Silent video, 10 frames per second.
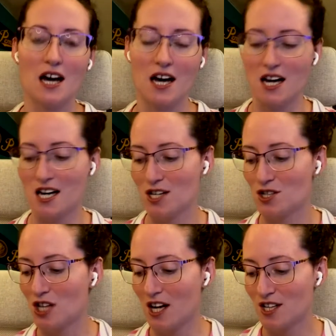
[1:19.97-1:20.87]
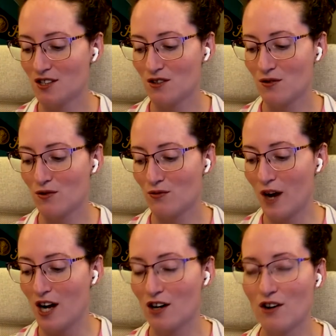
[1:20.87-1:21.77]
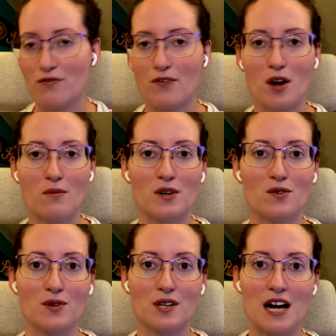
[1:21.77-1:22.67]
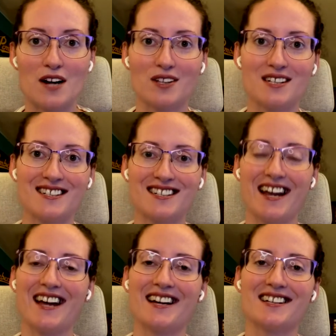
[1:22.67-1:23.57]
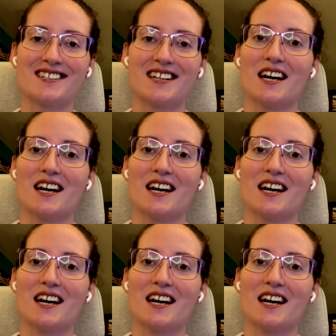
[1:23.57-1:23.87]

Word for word: Jan is a writer from Northern Ireland, and